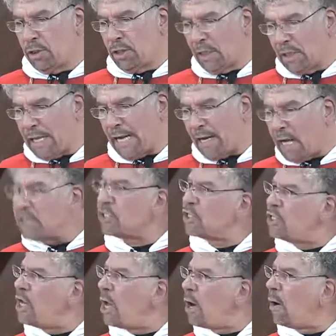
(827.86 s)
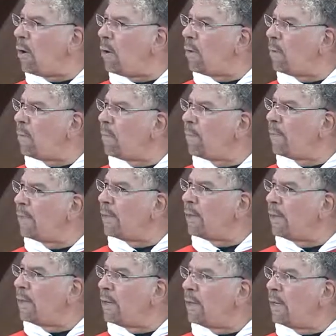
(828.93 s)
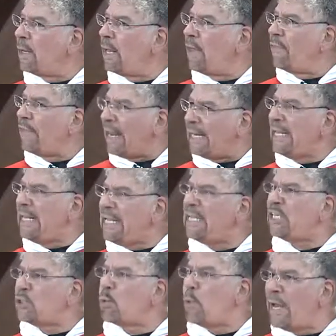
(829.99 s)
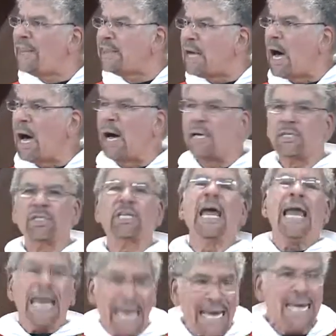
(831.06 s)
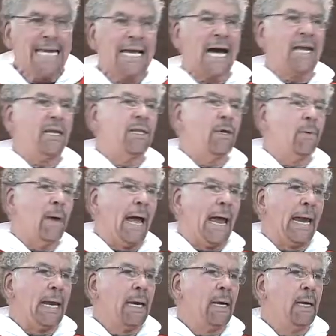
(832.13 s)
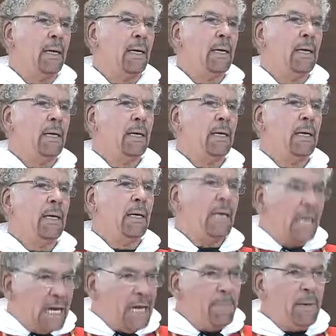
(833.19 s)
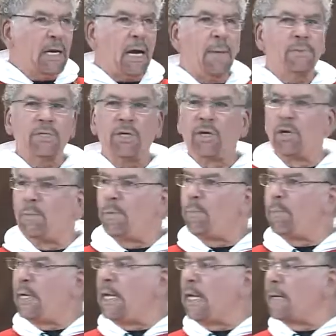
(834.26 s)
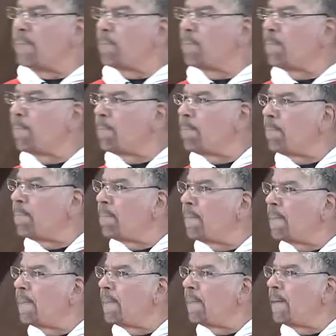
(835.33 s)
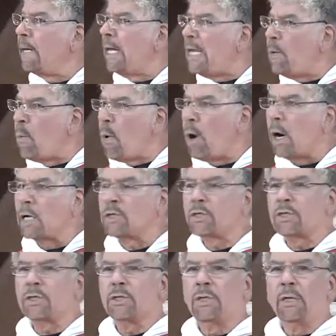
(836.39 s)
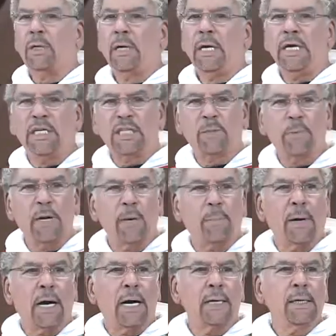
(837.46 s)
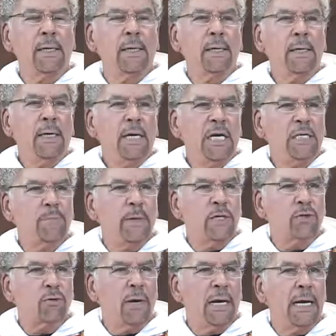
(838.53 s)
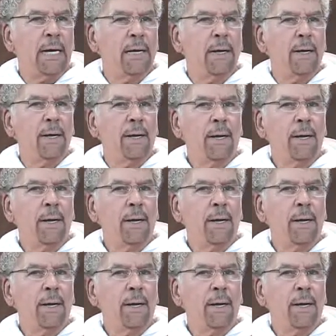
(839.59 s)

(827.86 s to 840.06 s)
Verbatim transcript: to let us know that he's with us, he got in the way. He becomes a human being. He walks. He's spit upon. He's betrayed.